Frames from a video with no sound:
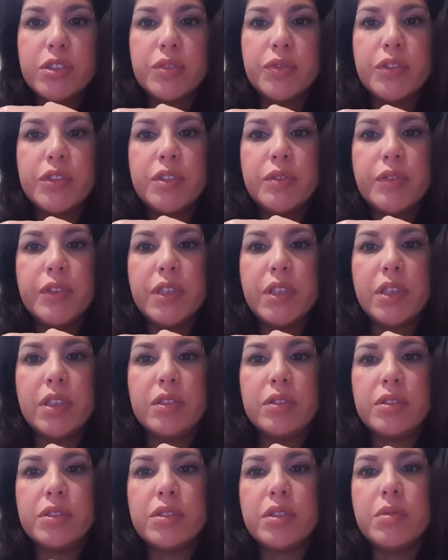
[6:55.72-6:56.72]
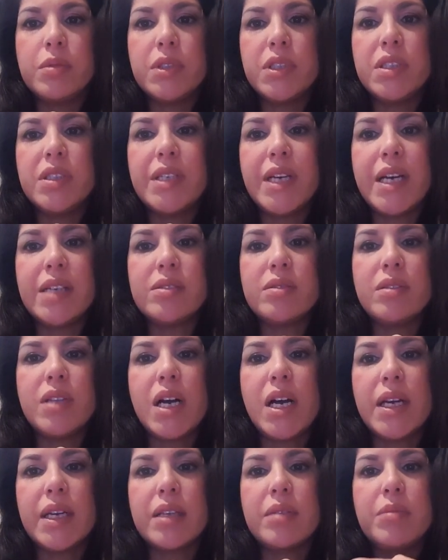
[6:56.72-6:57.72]
for different colors. So with the Dazzle
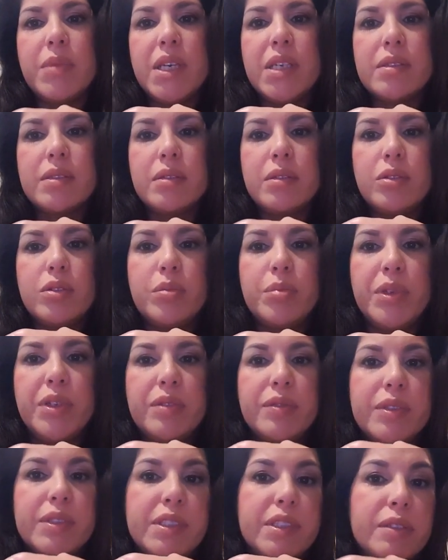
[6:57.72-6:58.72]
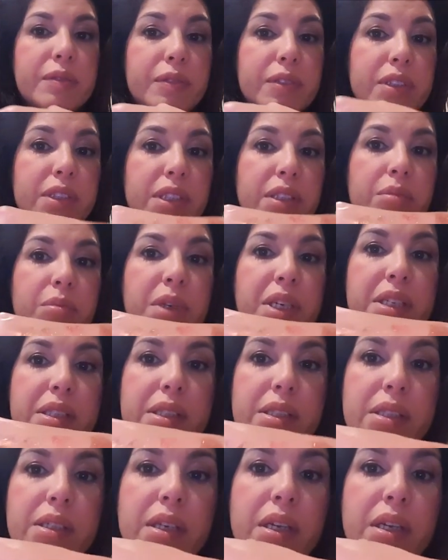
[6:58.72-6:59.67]
Lock, it makes a little bit of a difference. It makes